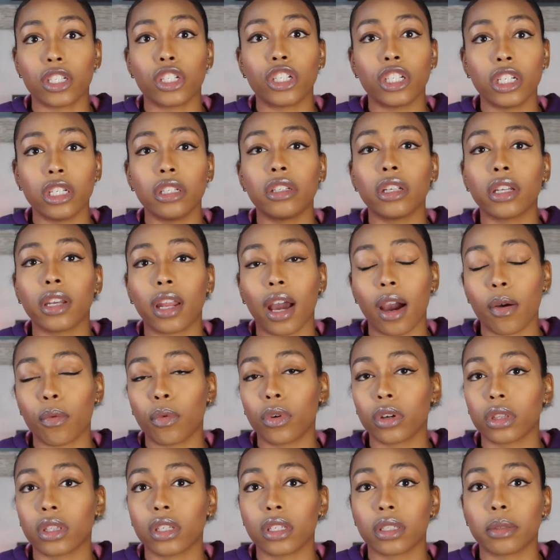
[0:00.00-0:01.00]
She did not
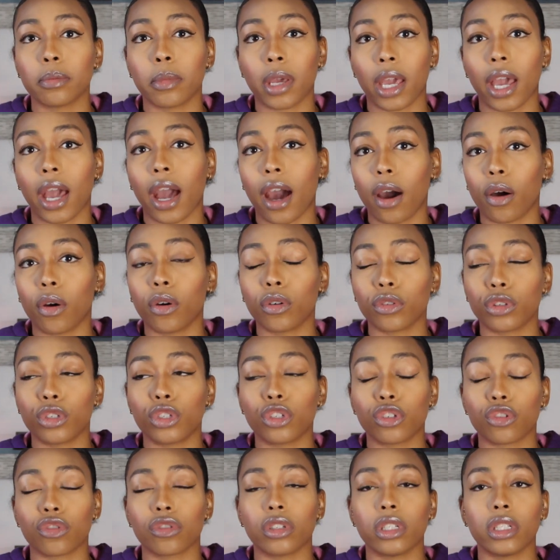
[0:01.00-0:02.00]
want this man out on the
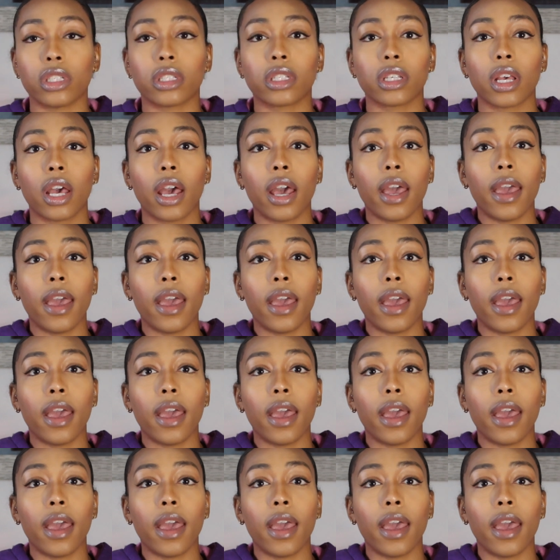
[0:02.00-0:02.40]
streets